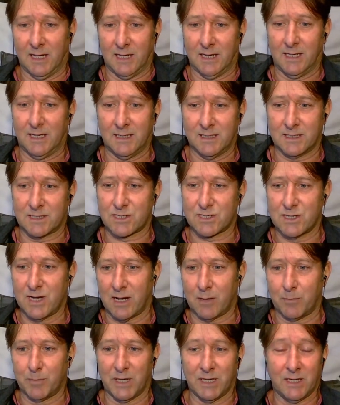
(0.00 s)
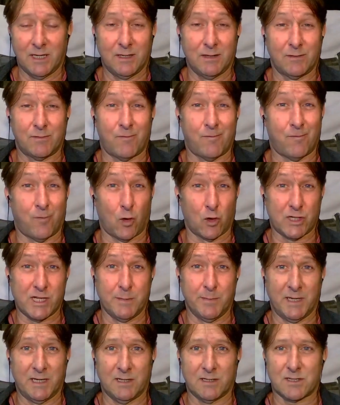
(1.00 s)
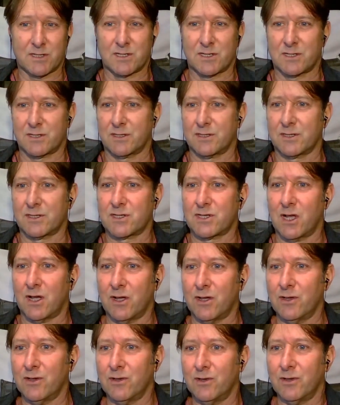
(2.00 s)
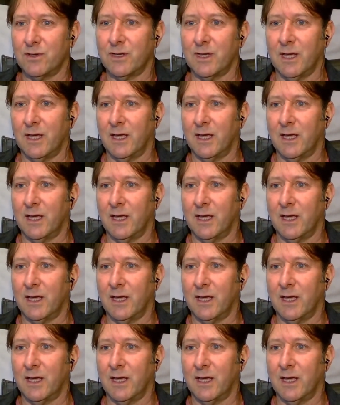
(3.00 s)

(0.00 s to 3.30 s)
It's now been 40 minutes, so